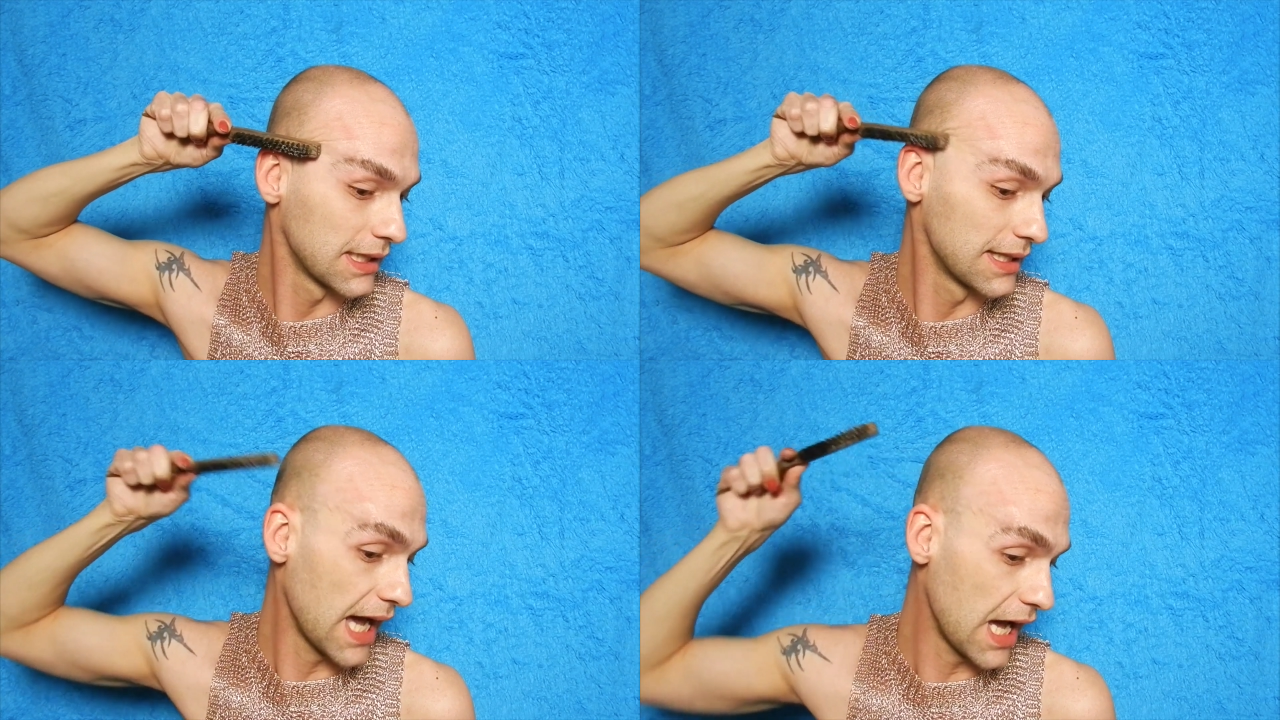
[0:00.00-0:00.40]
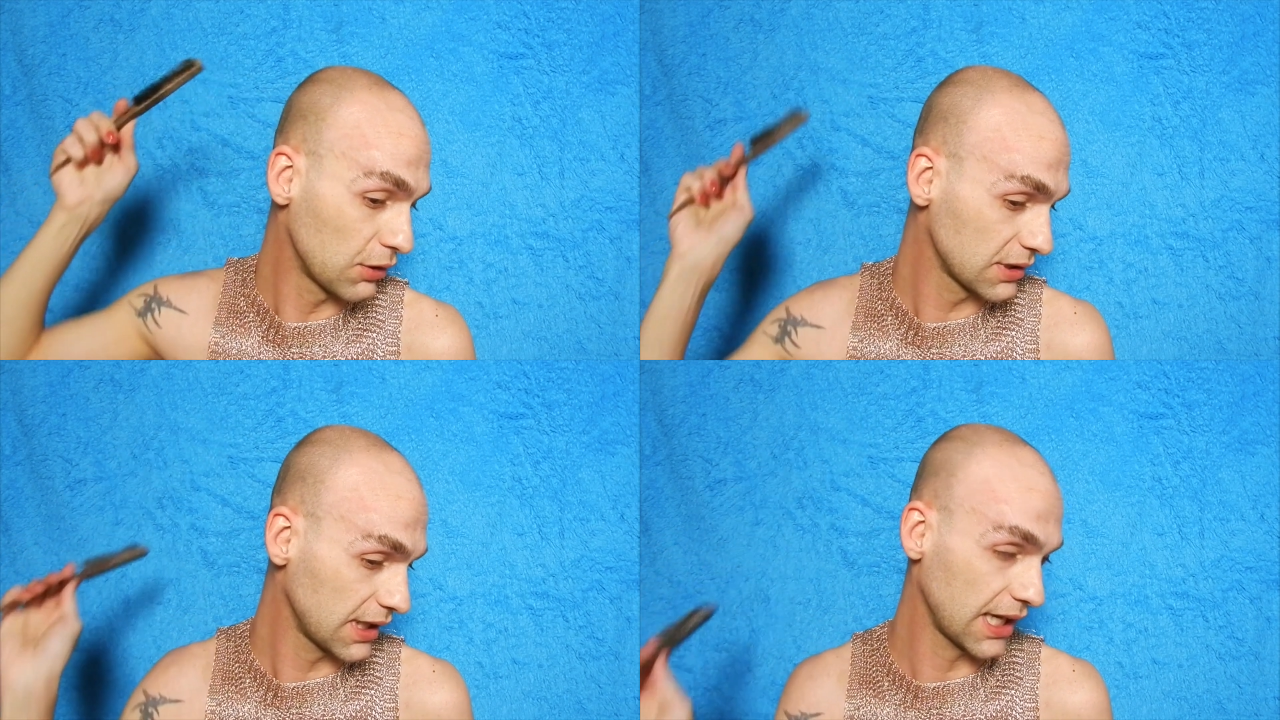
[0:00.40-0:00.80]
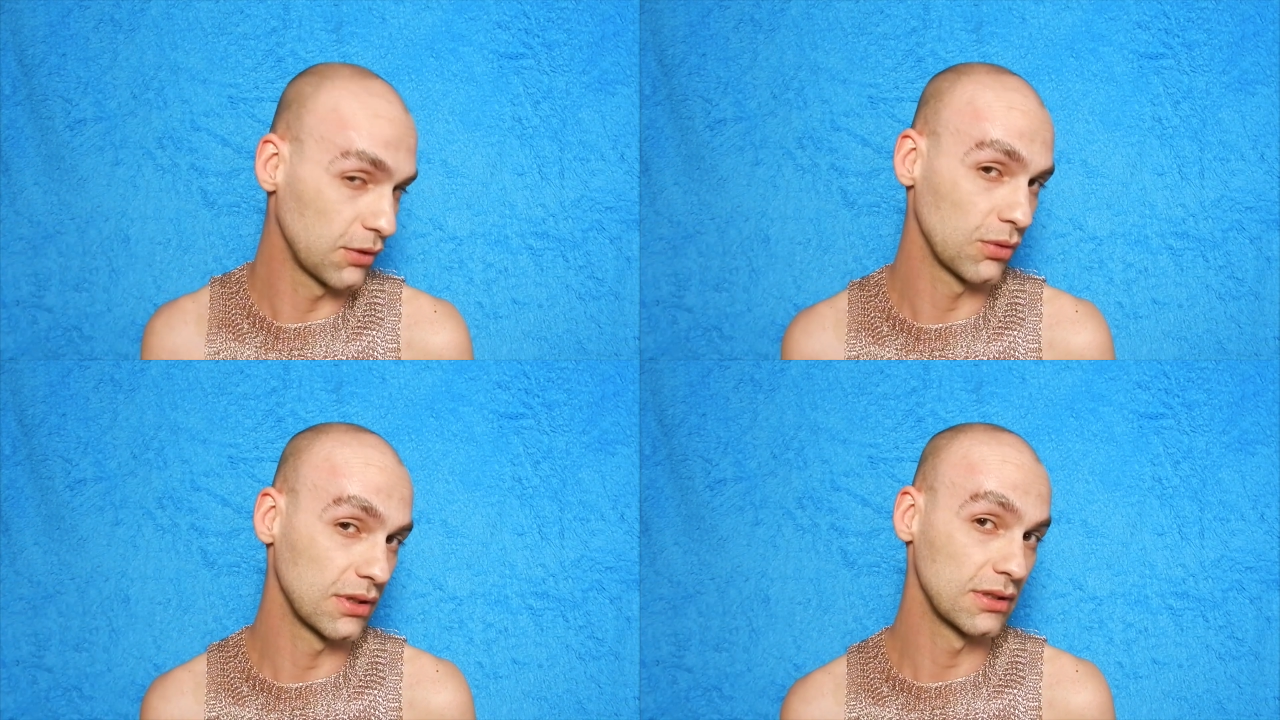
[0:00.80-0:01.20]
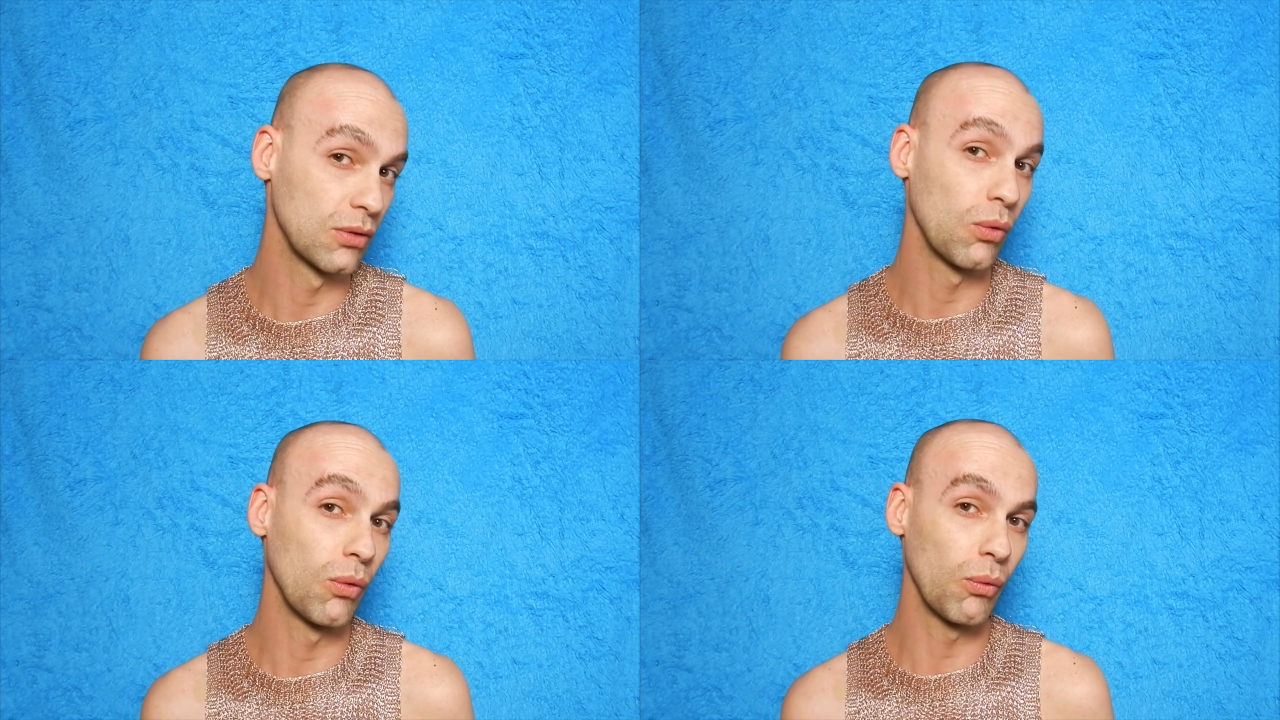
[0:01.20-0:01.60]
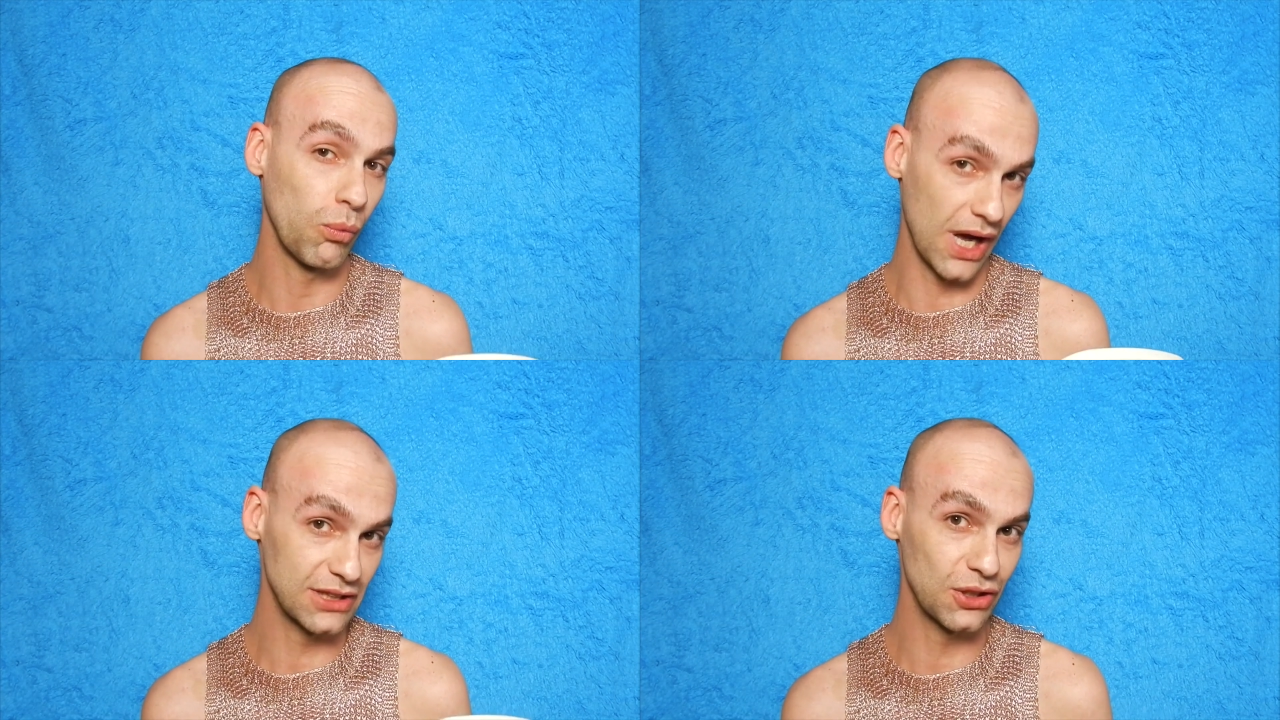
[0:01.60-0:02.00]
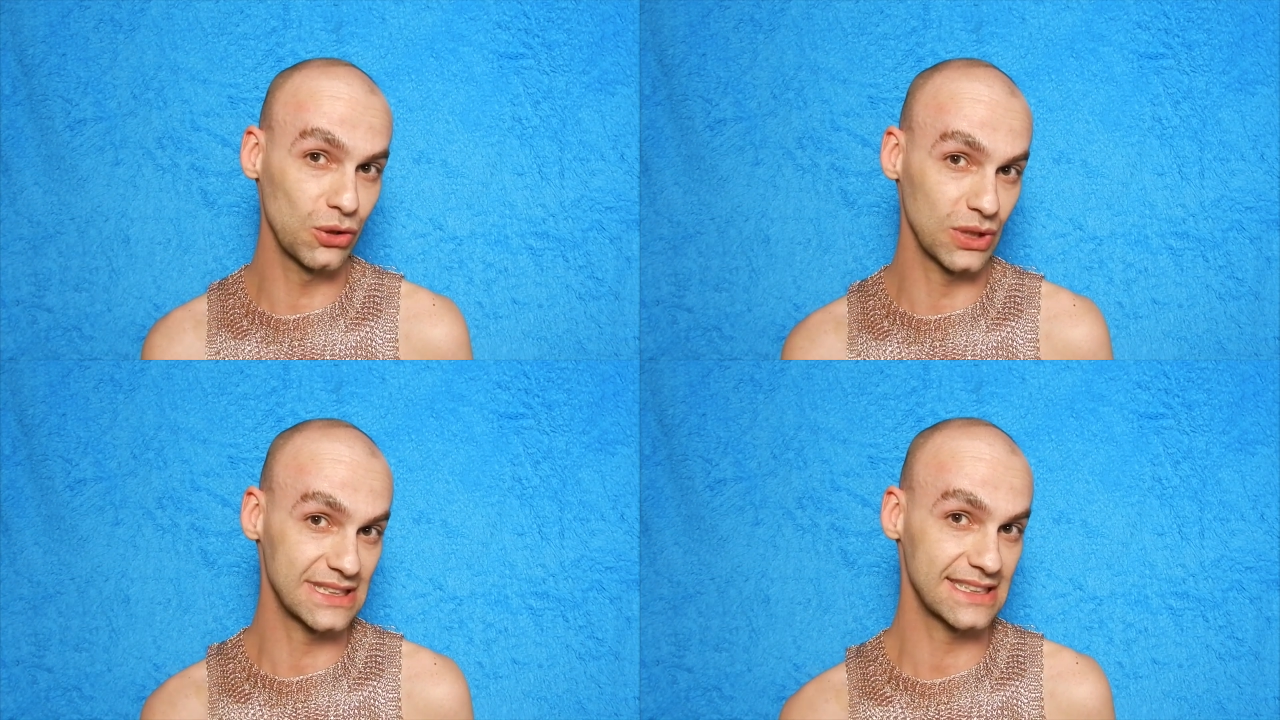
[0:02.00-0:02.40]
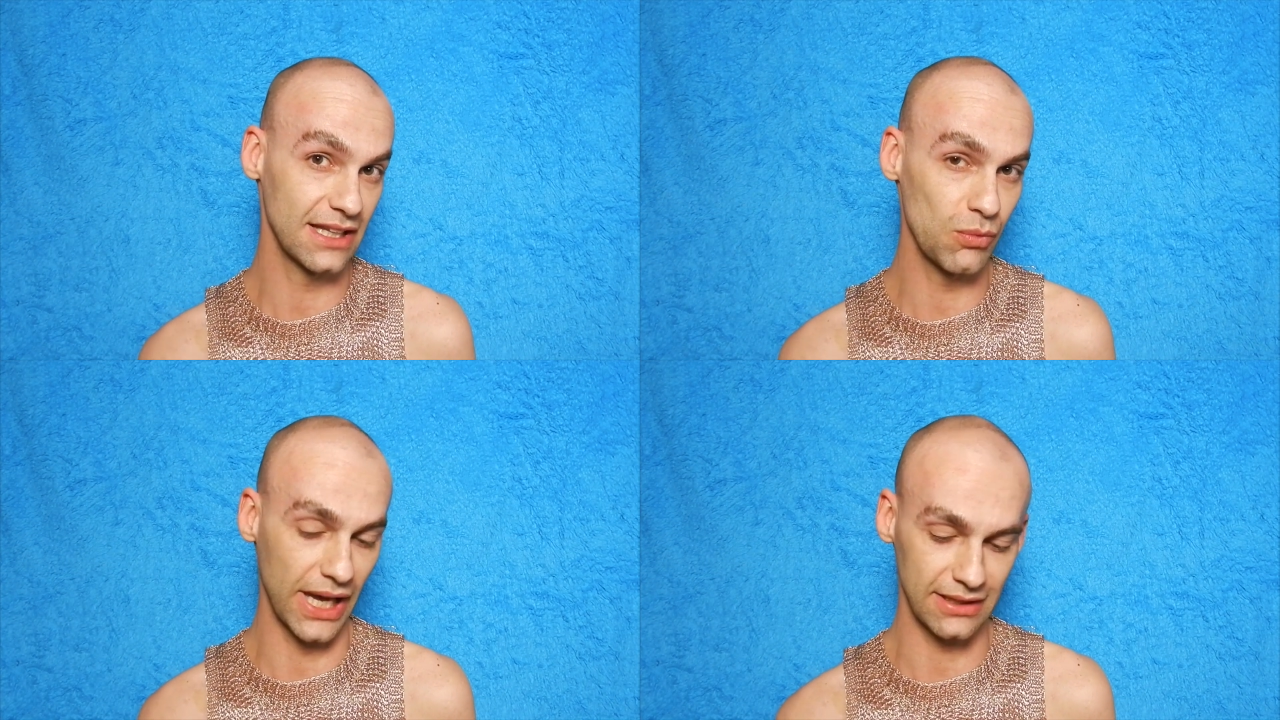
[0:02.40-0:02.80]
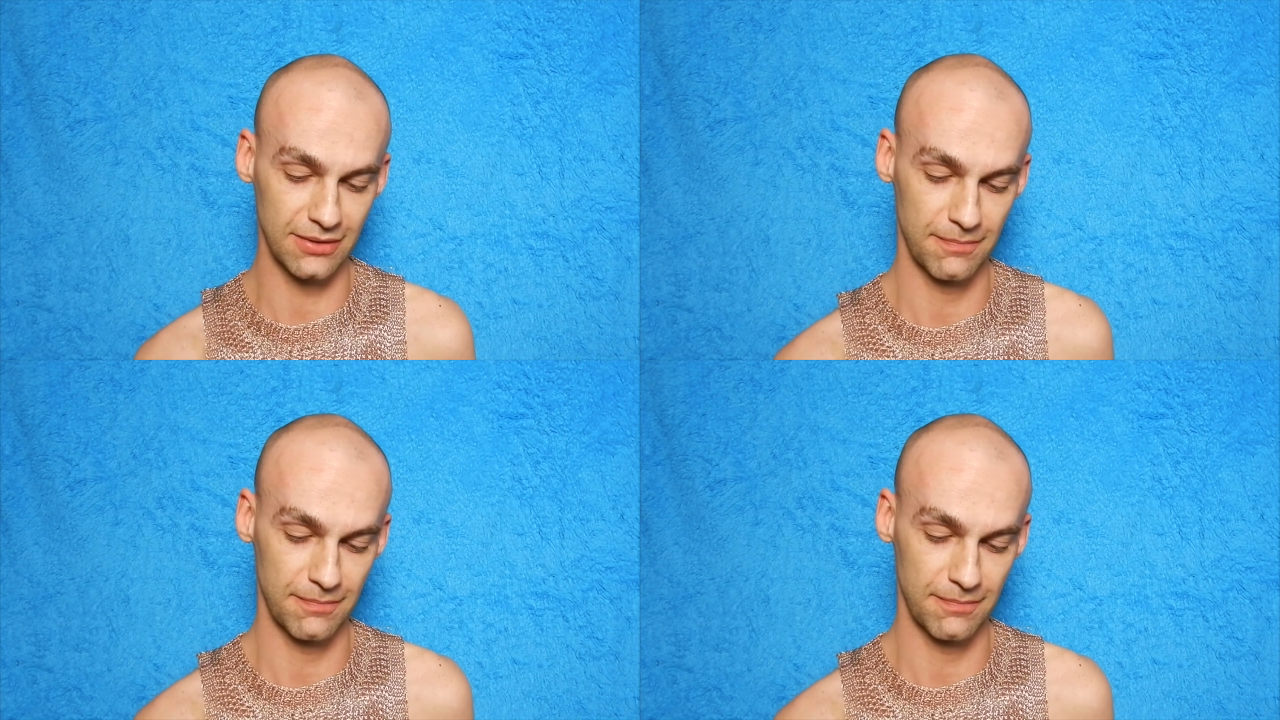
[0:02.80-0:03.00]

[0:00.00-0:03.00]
down, and while the glue is still wet,